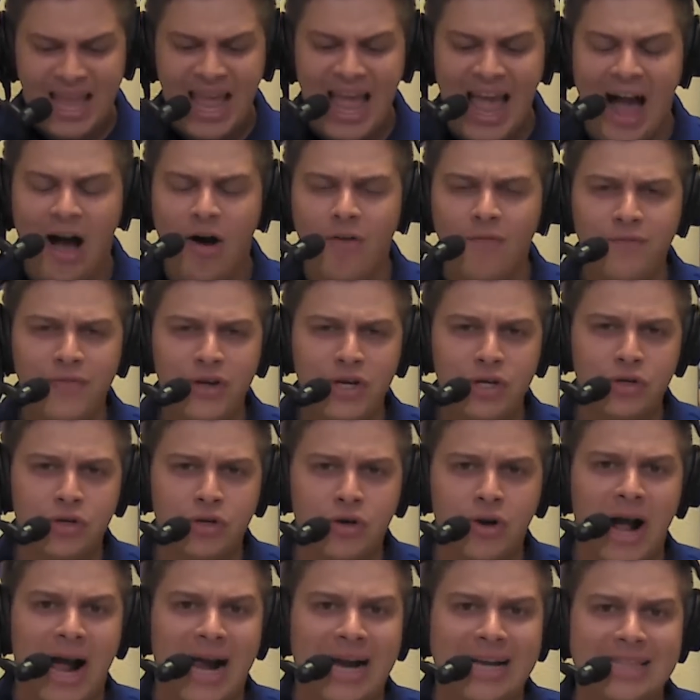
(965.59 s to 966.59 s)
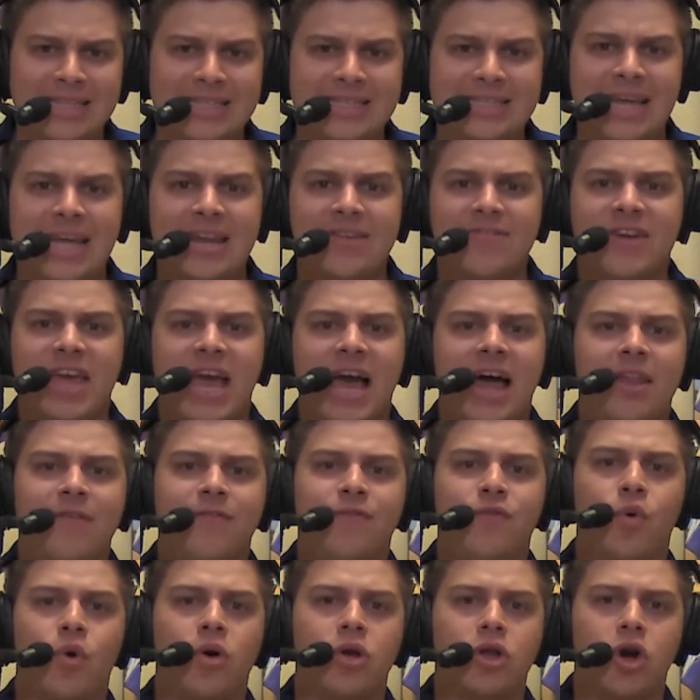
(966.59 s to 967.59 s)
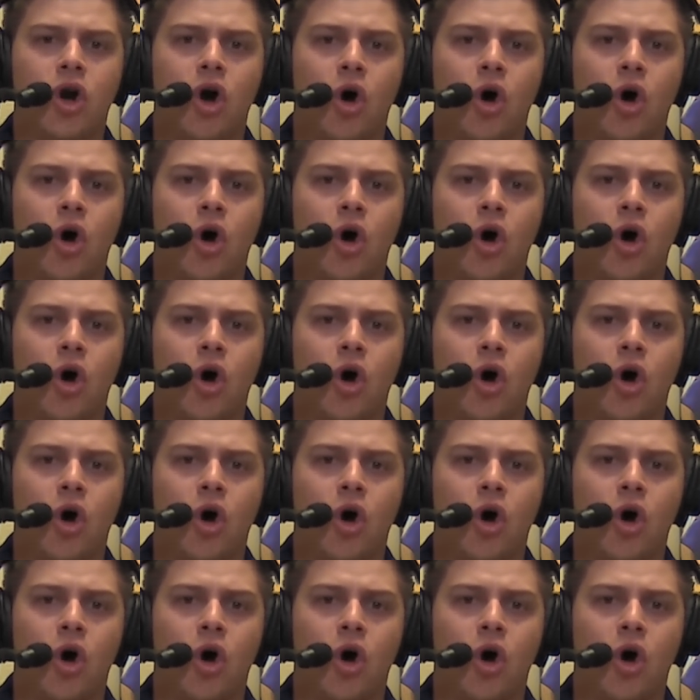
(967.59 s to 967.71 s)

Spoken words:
Outfielder out of the state of California,